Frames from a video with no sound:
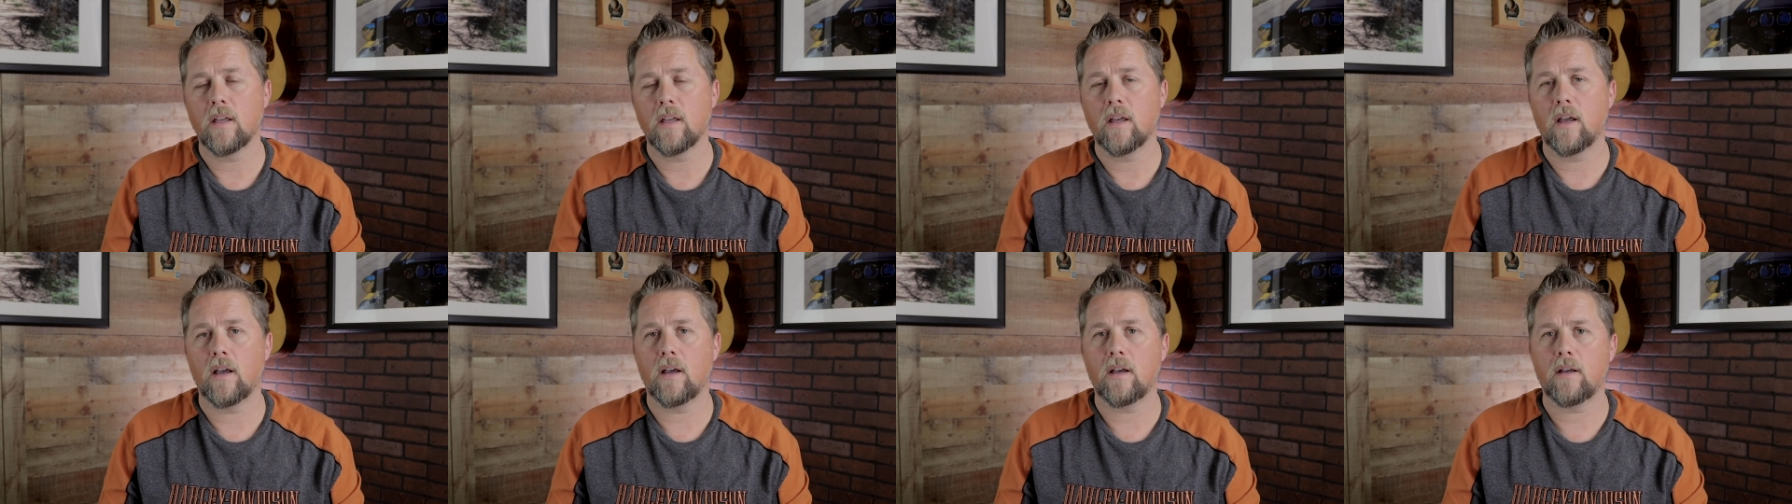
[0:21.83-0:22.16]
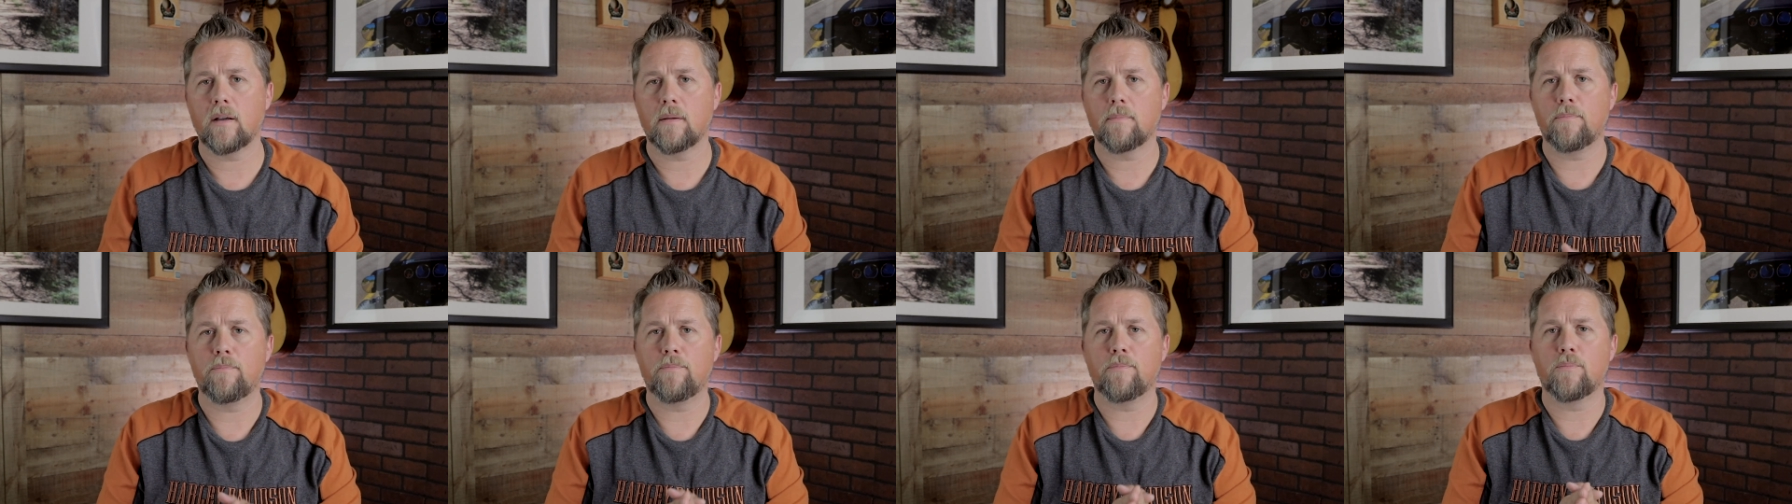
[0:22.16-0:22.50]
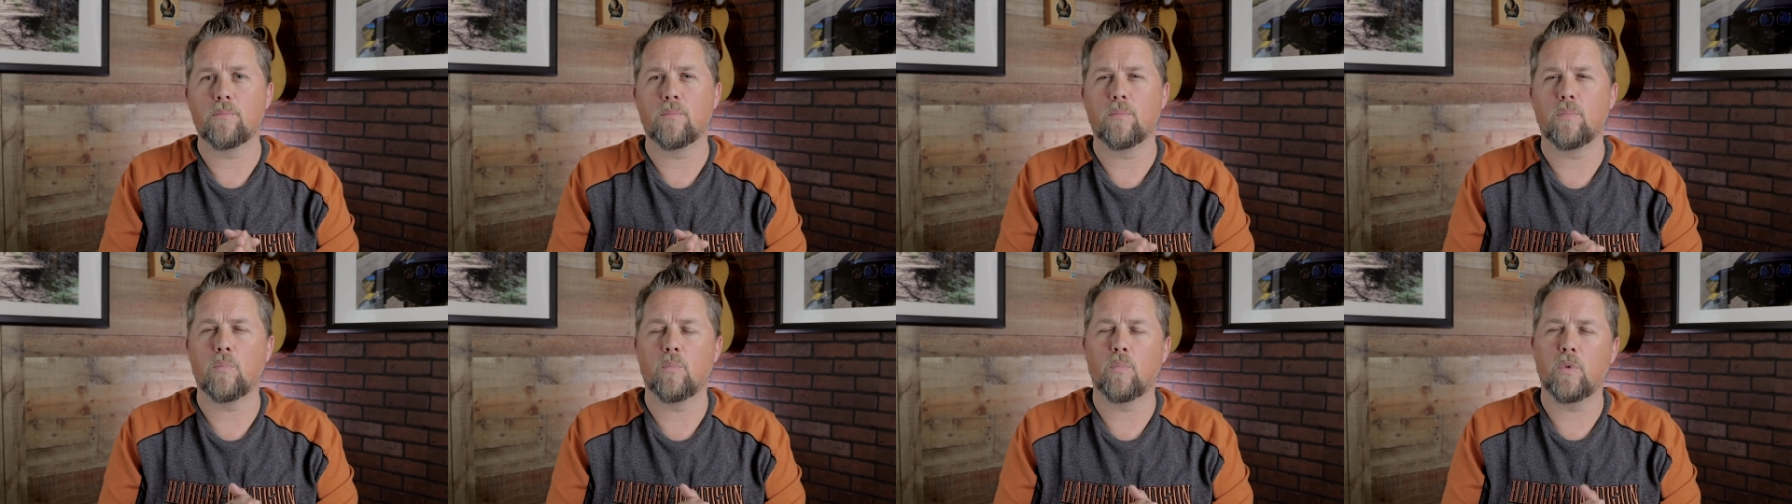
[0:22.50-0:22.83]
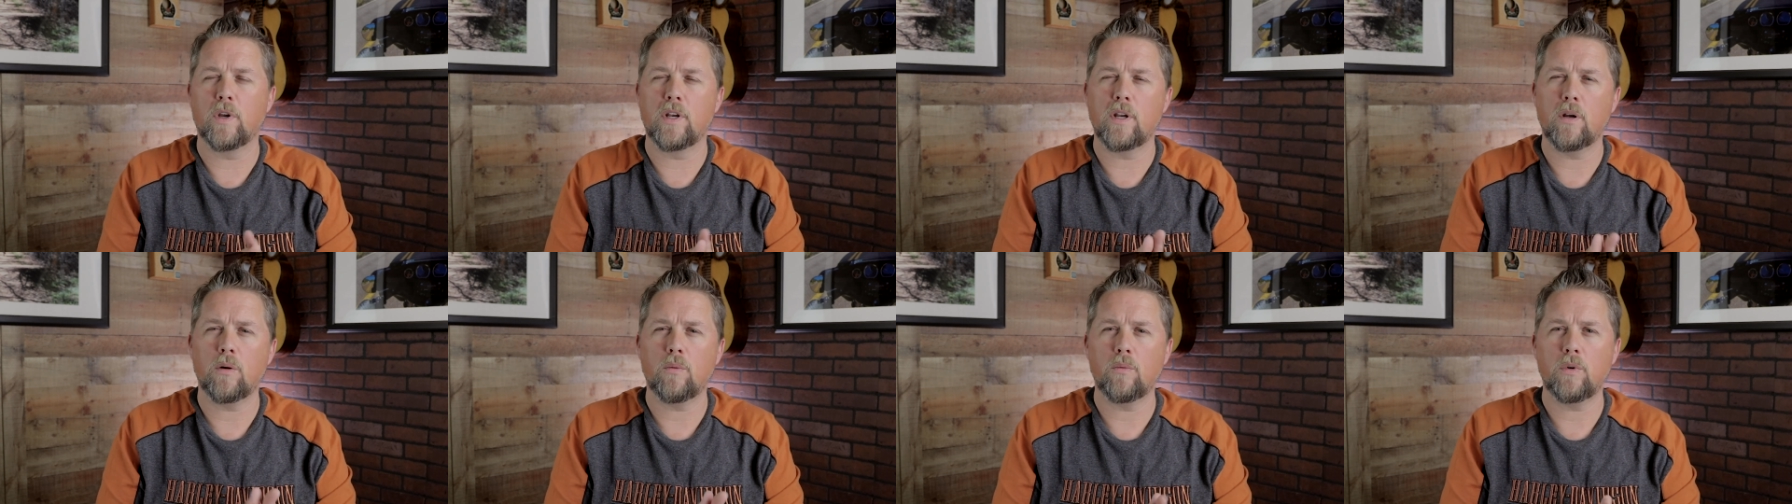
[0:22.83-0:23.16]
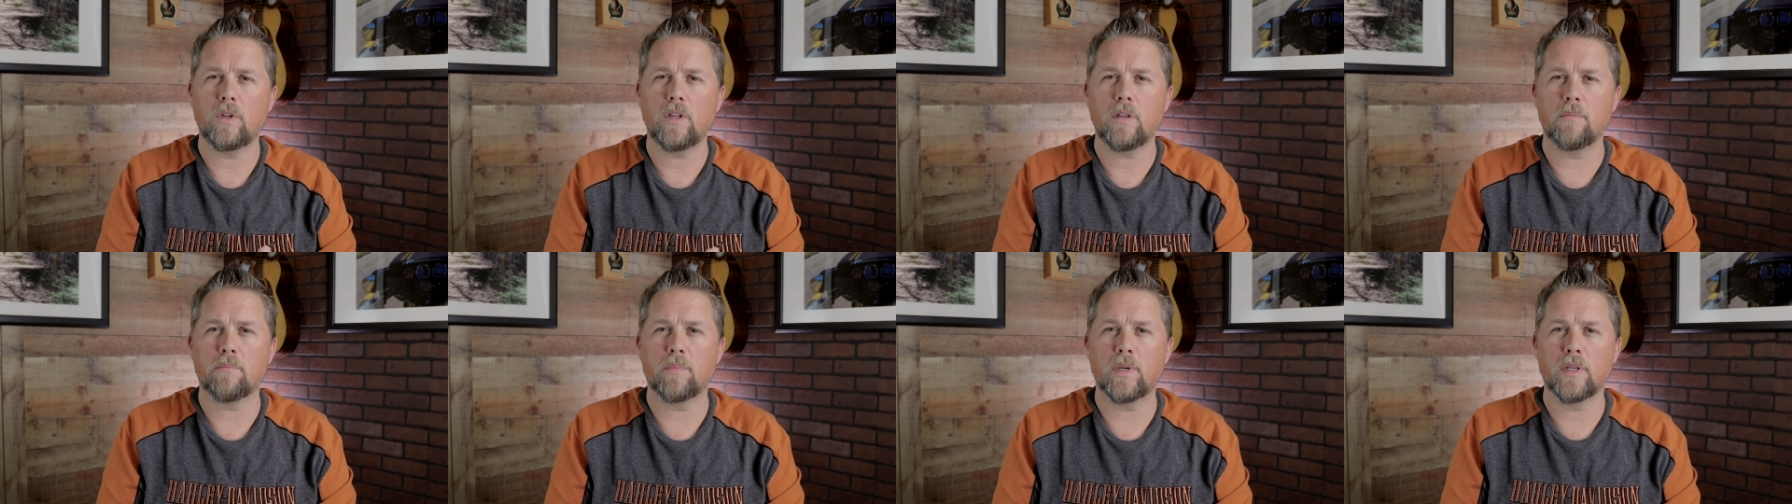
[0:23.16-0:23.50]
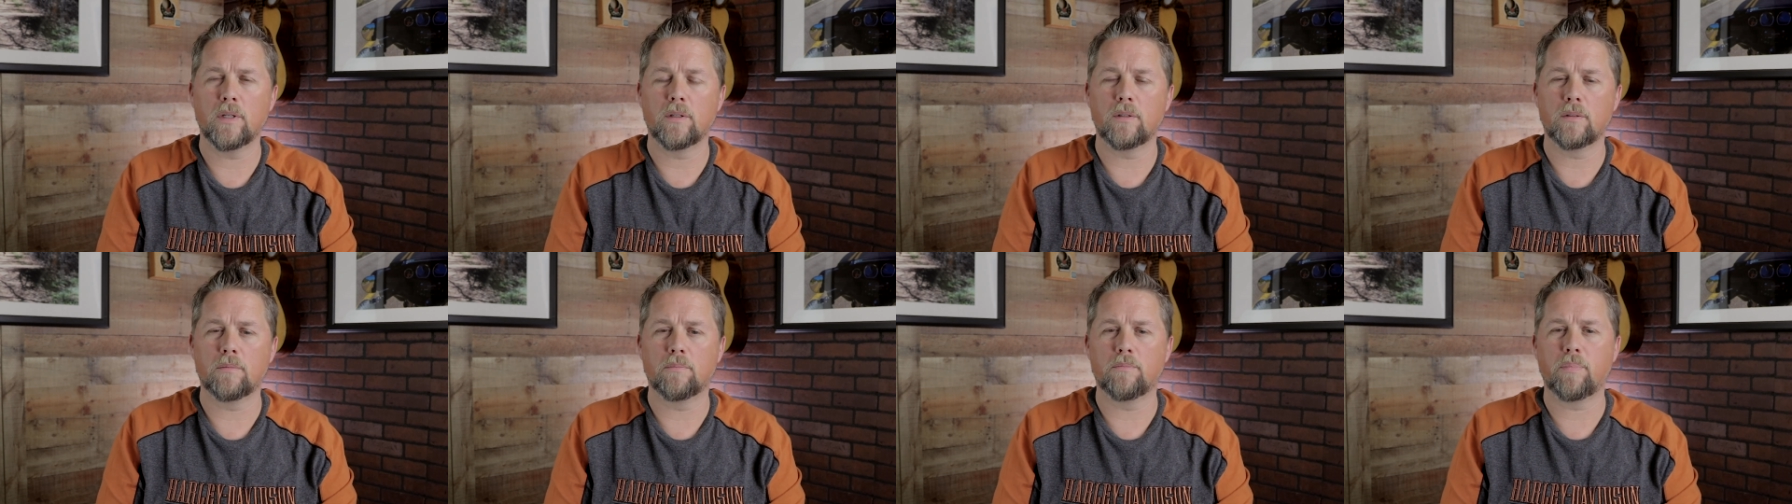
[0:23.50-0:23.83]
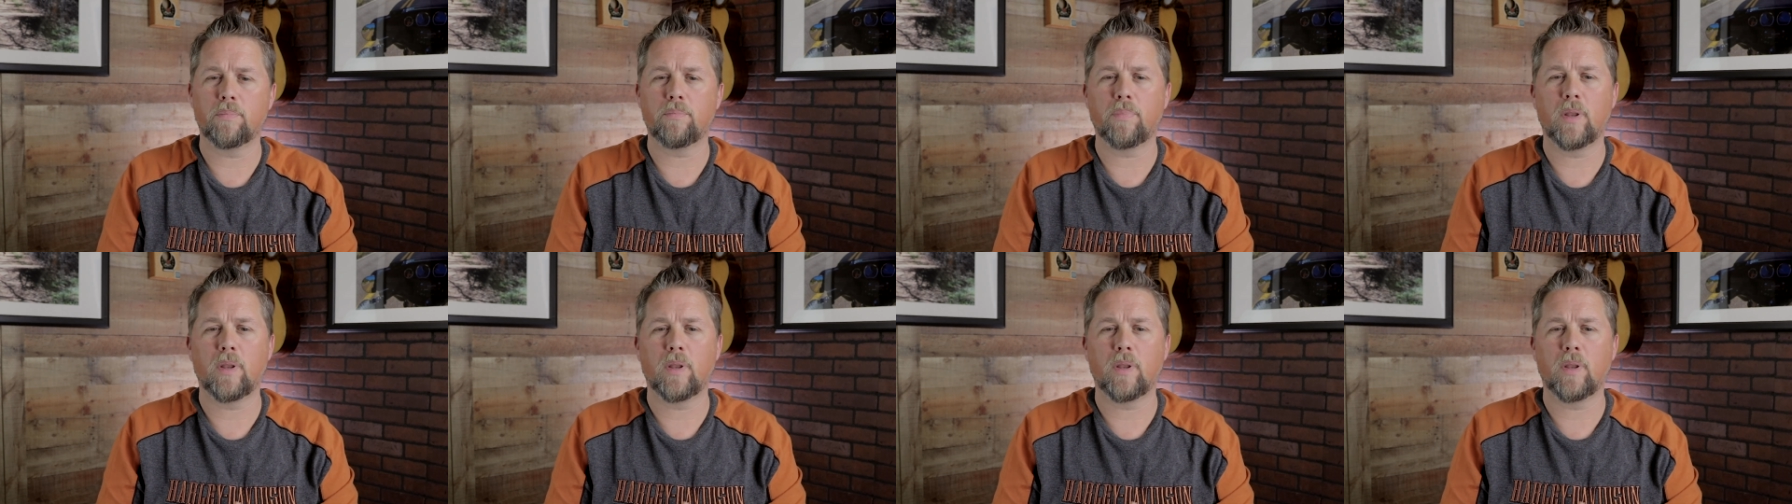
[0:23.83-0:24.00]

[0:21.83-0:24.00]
Um, we don't really build